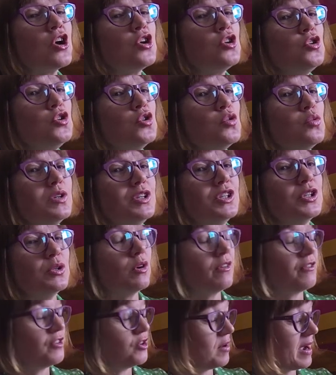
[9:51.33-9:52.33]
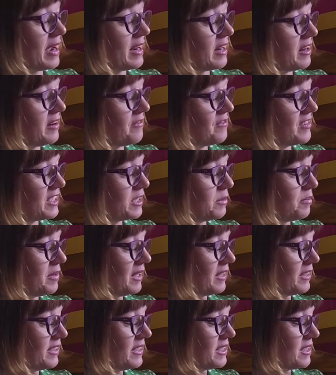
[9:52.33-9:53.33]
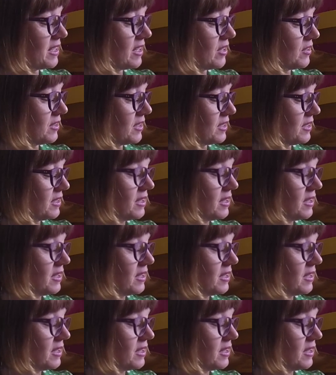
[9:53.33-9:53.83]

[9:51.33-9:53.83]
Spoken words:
you would do if you had an invisibility cloak?